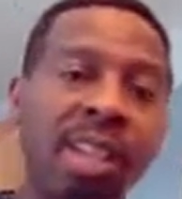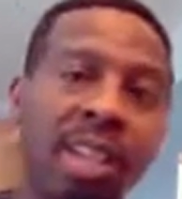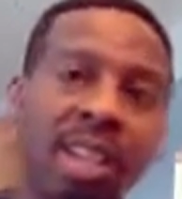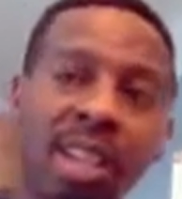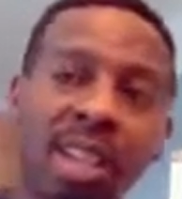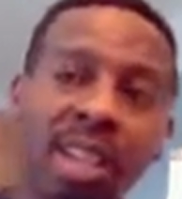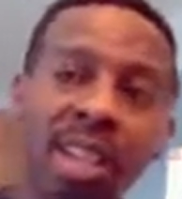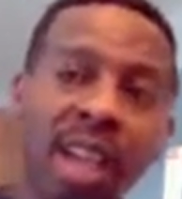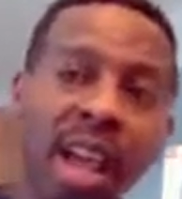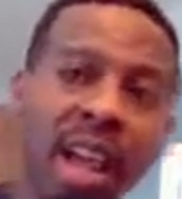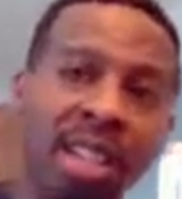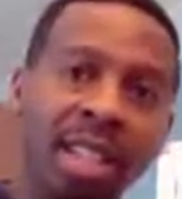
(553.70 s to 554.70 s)
I took a
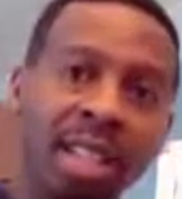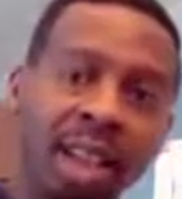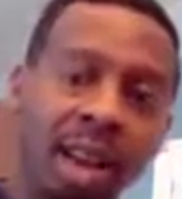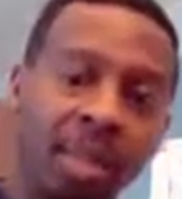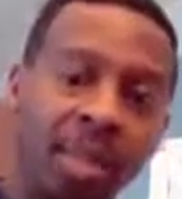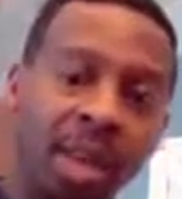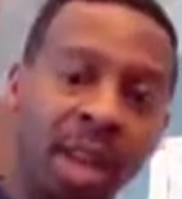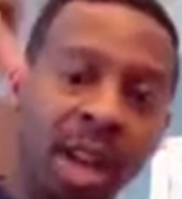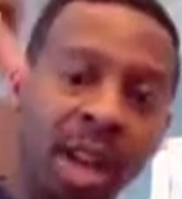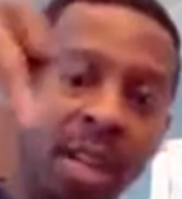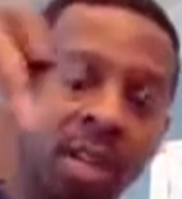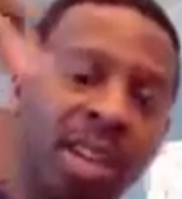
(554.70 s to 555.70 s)
glass cup
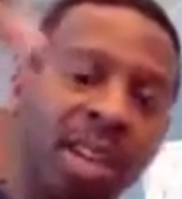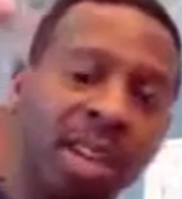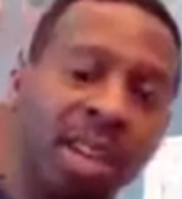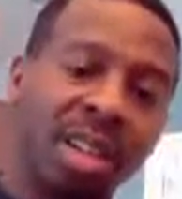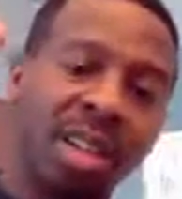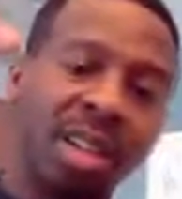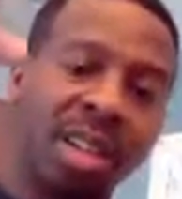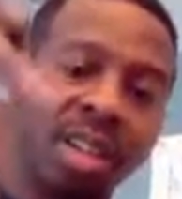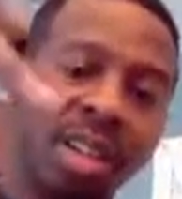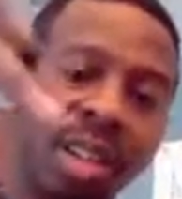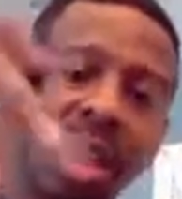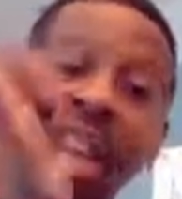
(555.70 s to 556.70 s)
or
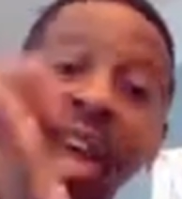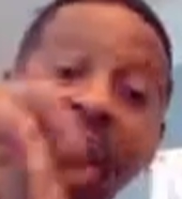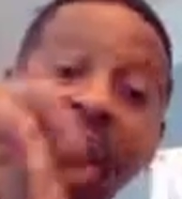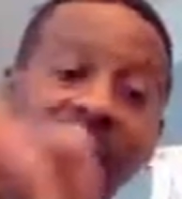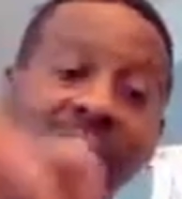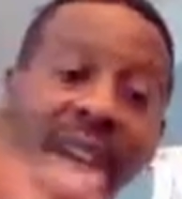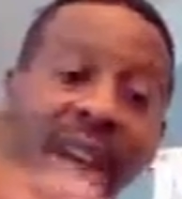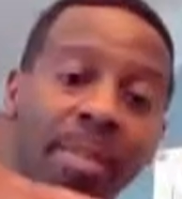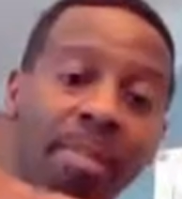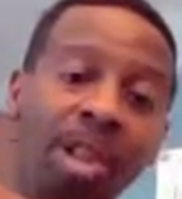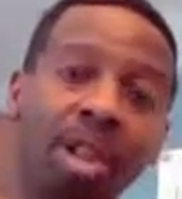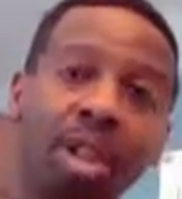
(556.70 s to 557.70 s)
a glass and I
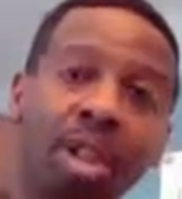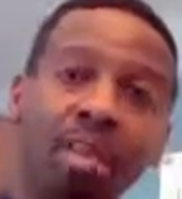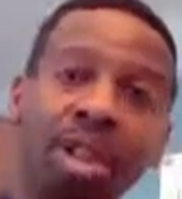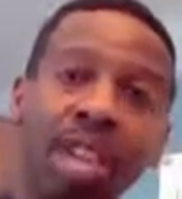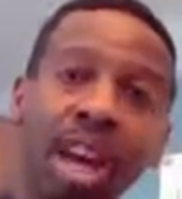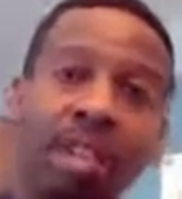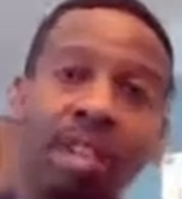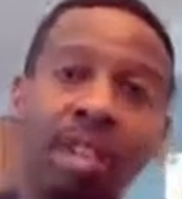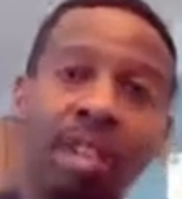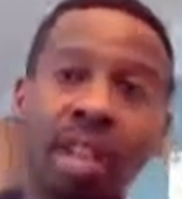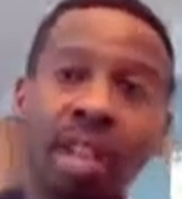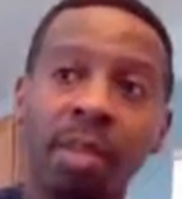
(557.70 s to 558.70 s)
placed it over the top of the
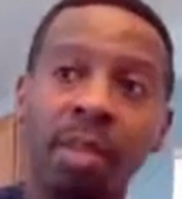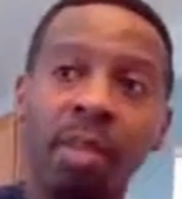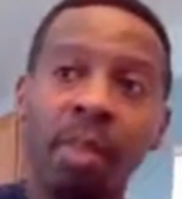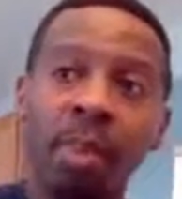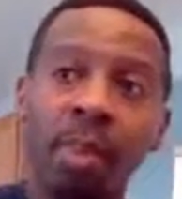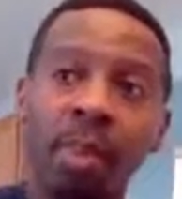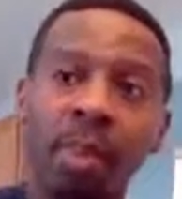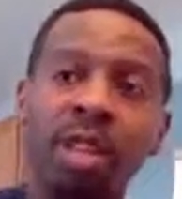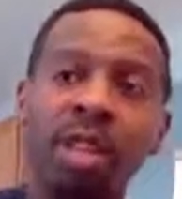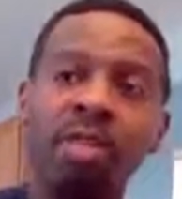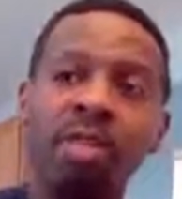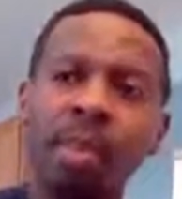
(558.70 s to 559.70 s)
flame.
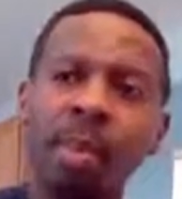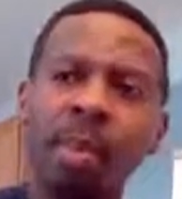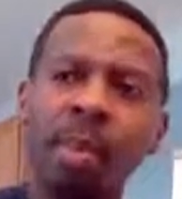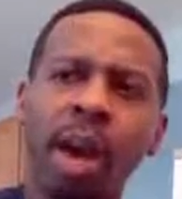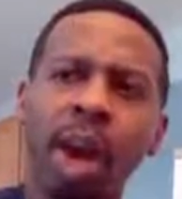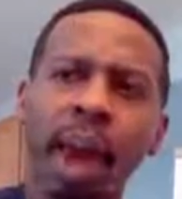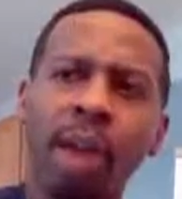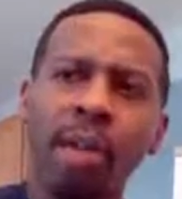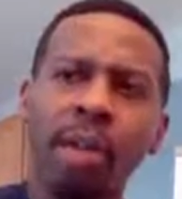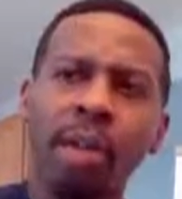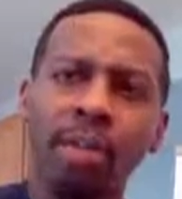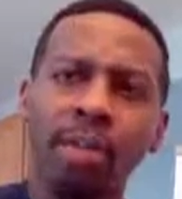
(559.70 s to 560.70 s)
You remember what
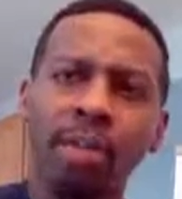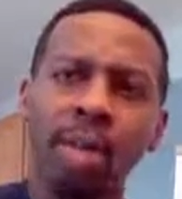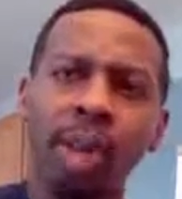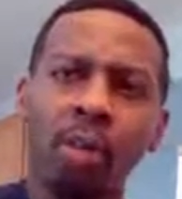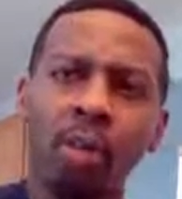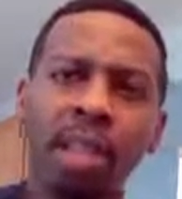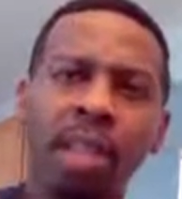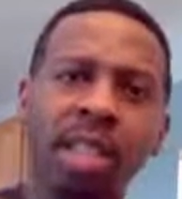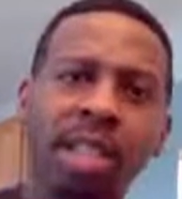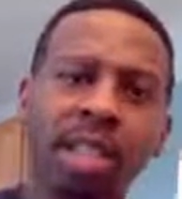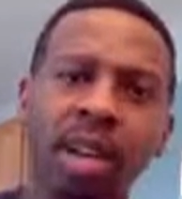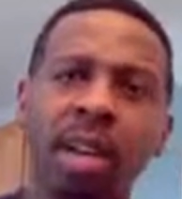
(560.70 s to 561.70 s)
happened to the flame when I
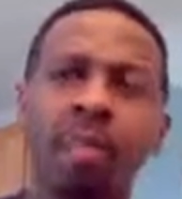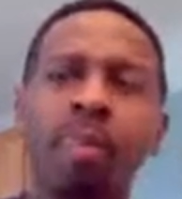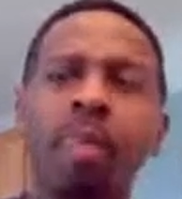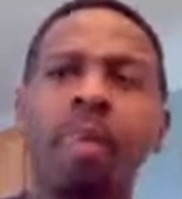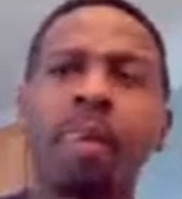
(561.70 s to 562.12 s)
did that?